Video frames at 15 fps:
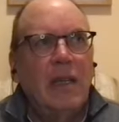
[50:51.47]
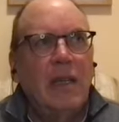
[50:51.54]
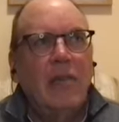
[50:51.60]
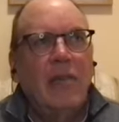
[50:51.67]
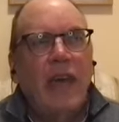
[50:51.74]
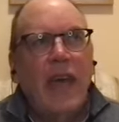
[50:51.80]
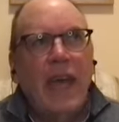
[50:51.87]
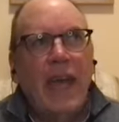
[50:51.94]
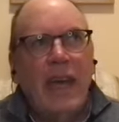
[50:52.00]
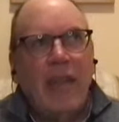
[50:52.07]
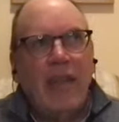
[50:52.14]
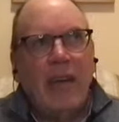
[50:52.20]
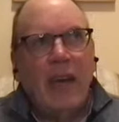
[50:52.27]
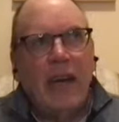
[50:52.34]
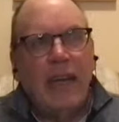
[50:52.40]
that
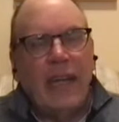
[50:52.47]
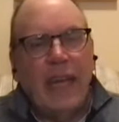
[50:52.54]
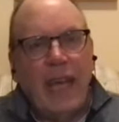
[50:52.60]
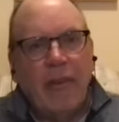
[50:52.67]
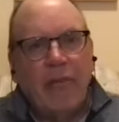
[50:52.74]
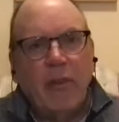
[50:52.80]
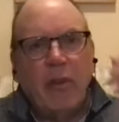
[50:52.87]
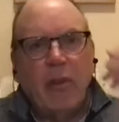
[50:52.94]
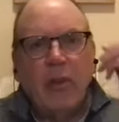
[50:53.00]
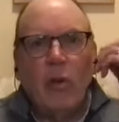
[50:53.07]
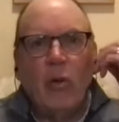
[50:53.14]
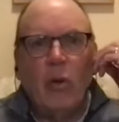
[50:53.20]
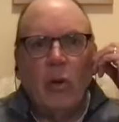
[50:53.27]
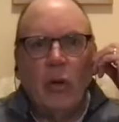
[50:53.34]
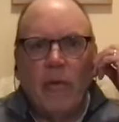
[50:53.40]
an effort
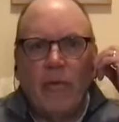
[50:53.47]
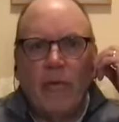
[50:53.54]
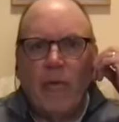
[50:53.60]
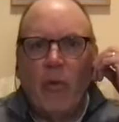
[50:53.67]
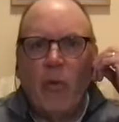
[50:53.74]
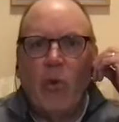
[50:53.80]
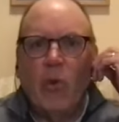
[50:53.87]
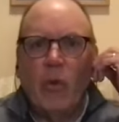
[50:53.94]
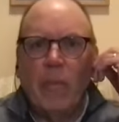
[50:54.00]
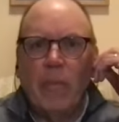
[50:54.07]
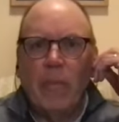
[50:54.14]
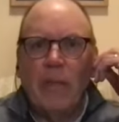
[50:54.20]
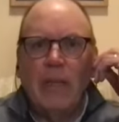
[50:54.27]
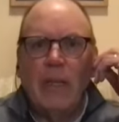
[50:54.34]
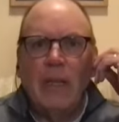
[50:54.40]
or a form